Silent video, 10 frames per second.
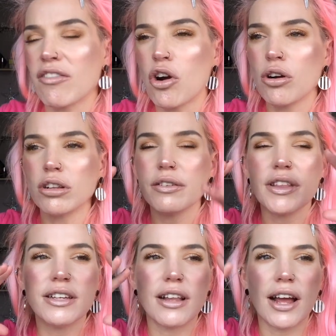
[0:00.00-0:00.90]
I've got all of
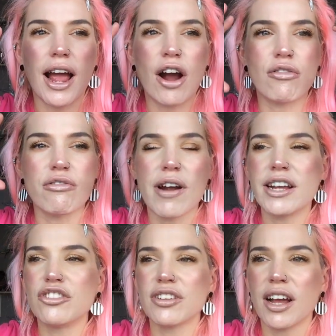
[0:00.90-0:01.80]
these, like,
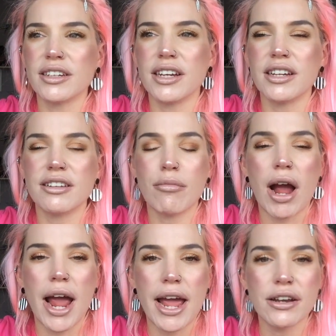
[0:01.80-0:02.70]
outrageous ideas in
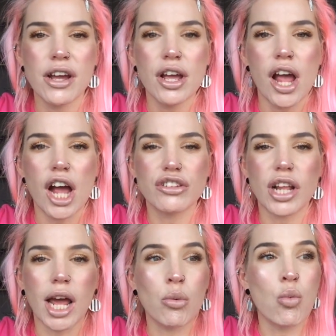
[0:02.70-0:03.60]
my head as
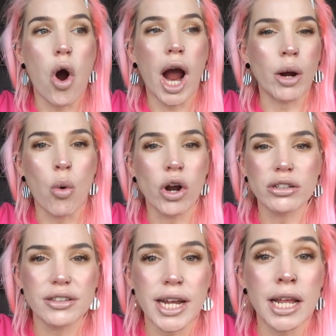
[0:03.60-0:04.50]
to, like, what I
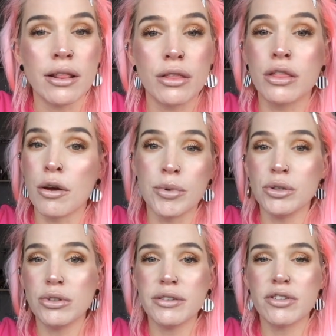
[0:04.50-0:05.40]
want in the
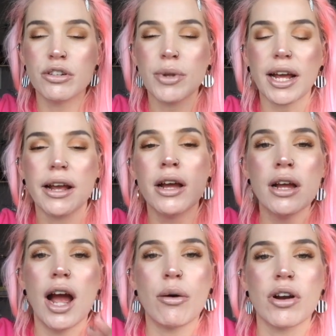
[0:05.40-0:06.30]
beauty room. Like,
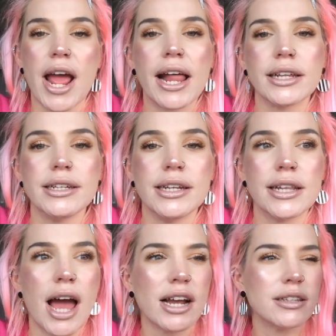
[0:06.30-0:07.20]
I want LED
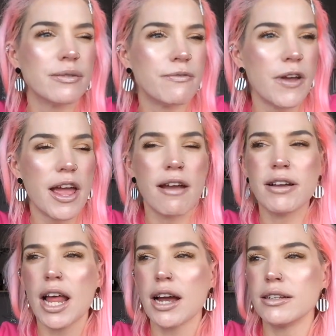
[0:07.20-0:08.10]
lights,
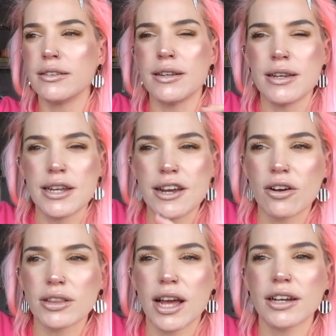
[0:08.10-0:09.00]
fairy lights,
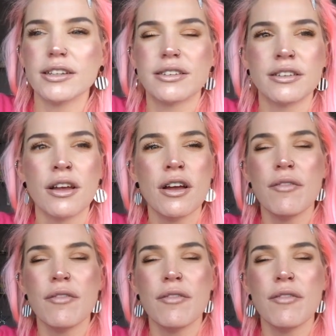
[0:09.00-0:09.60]
neon lights.